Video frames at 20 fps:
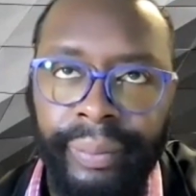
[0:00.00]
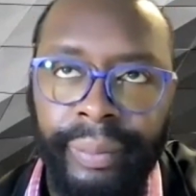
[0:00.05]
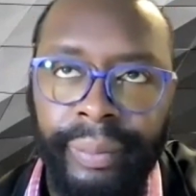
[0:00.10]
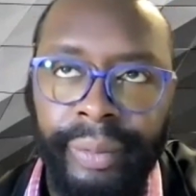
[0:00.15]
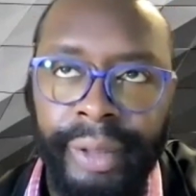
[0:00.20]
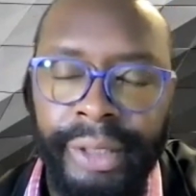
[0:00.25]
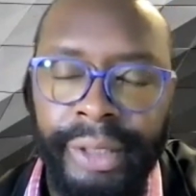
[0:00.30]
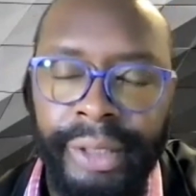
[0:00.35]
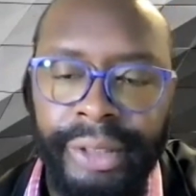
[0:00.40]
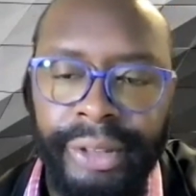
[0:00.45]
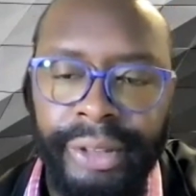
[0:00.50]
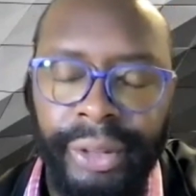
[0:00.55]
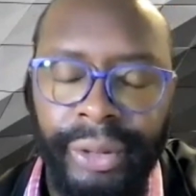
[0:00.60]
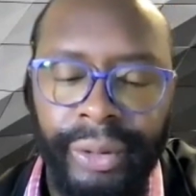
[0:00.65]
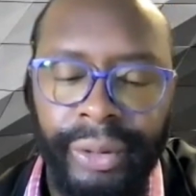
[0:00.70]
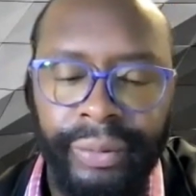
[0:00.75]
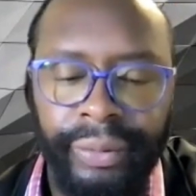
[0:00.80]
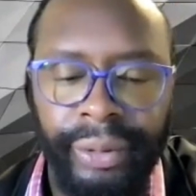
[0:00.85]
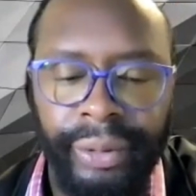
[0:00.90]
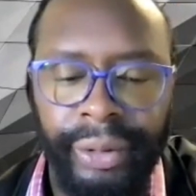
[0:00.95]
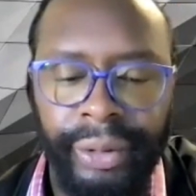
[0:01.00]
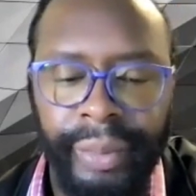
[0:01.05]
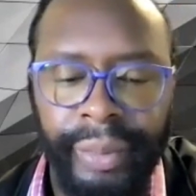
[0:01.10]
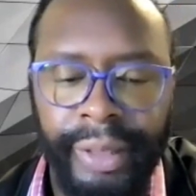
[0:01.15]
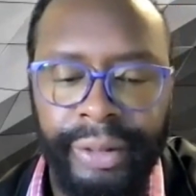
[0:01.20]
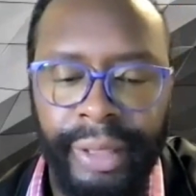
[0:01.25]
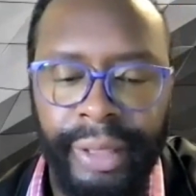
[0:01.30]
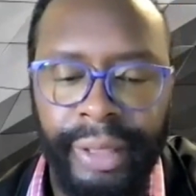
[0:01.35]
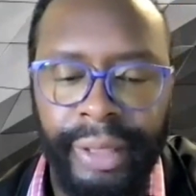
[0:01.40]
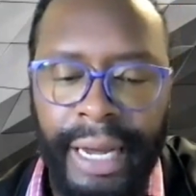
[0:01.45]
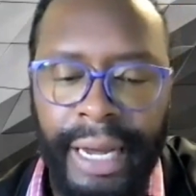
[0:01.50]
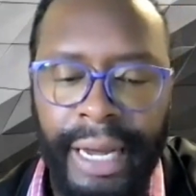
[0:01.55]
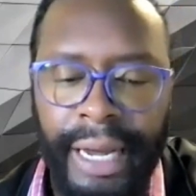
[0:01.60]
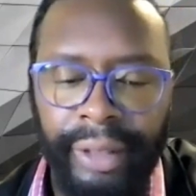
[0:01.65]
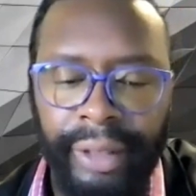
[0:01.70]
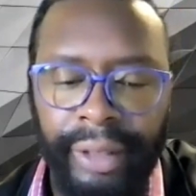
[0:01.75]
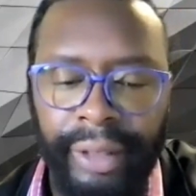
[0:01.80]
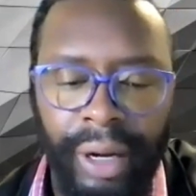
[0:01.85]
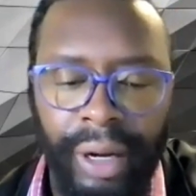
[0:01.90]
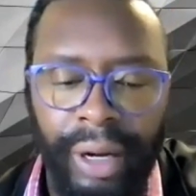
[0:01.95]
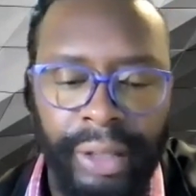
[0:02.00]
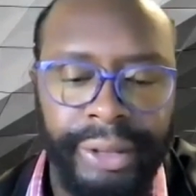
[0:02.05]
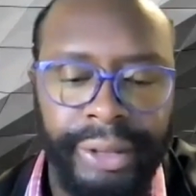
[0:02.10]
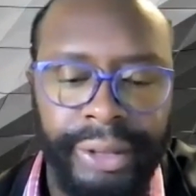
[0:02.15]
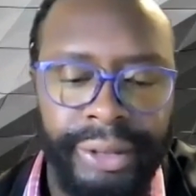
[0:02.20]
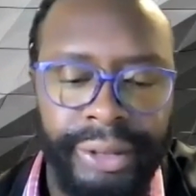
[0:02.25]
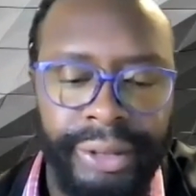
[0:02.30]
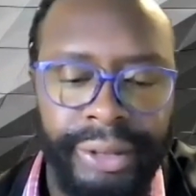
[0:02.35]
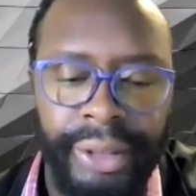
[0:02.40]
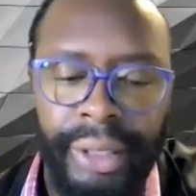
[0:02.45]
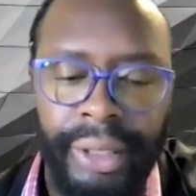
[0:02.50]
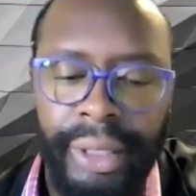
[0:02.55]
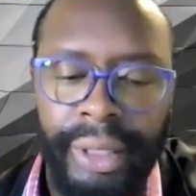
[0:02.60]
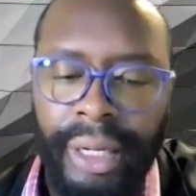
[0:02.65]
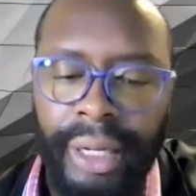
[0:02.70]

niche is known for basically having the largest